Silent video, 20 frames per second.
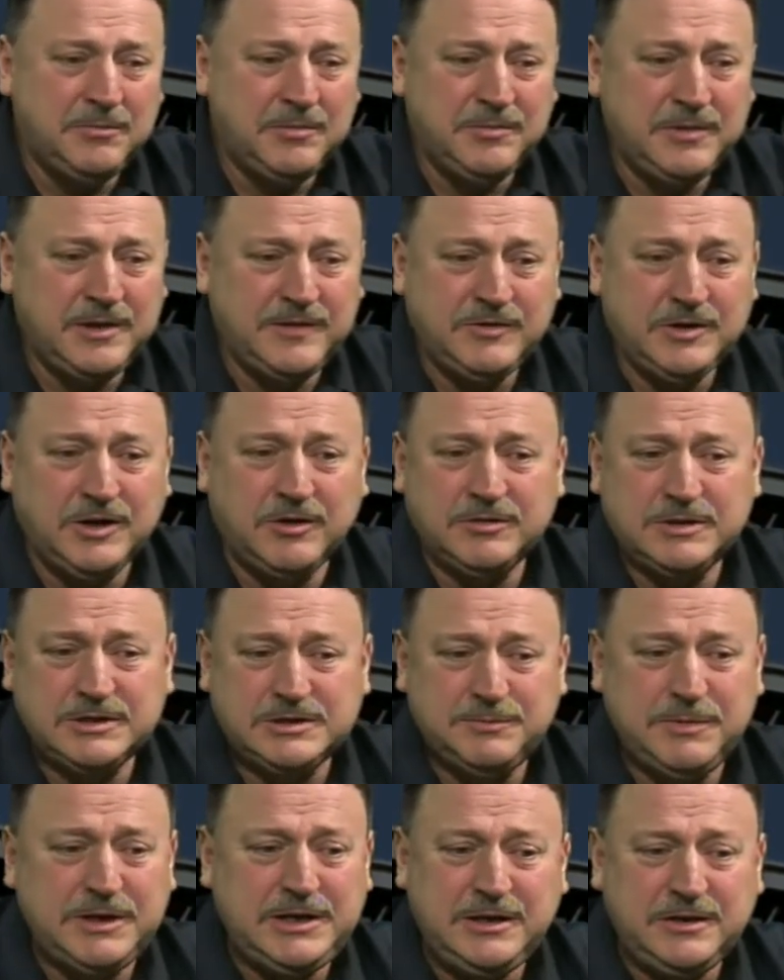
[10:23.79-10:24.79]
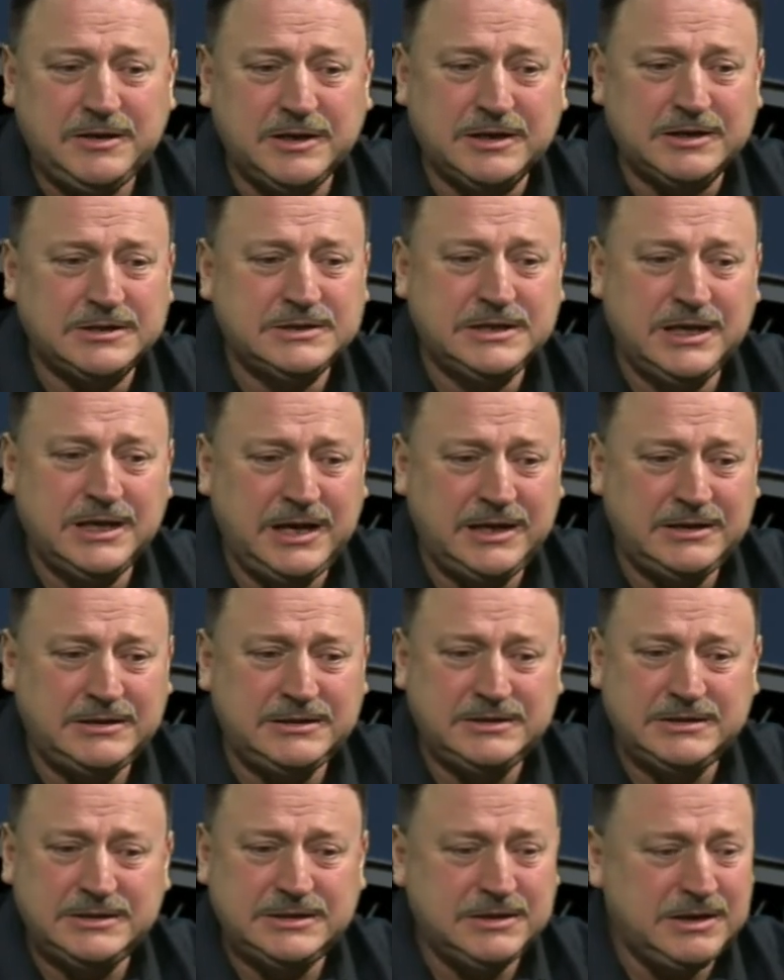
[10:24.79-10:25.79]
They've told us many things.
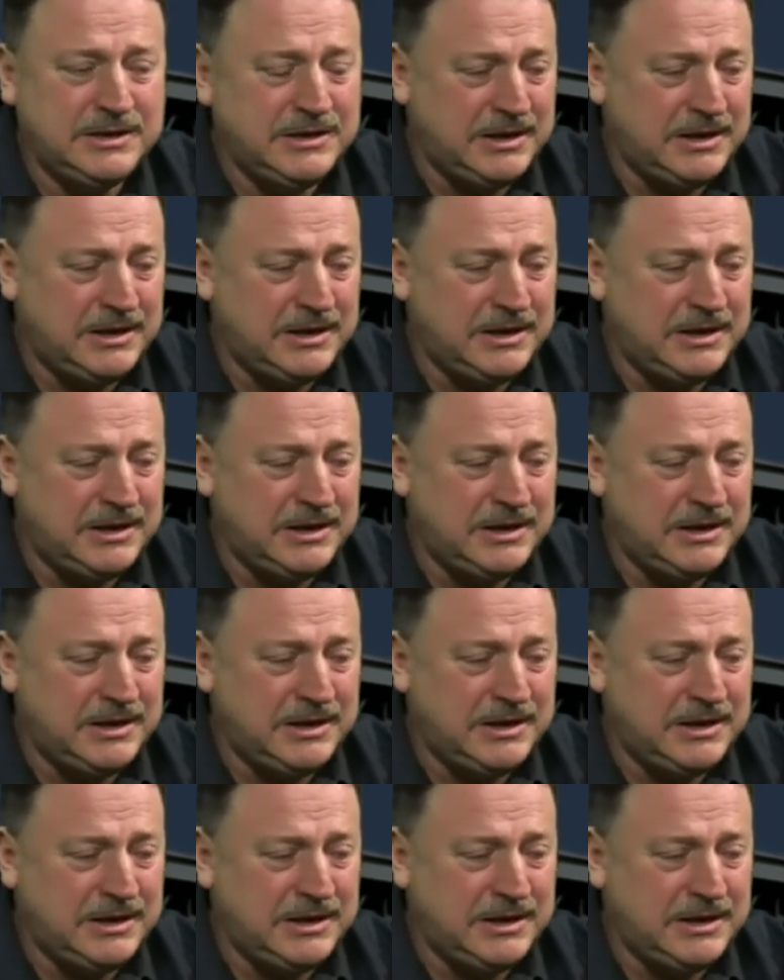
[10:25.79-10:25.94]
And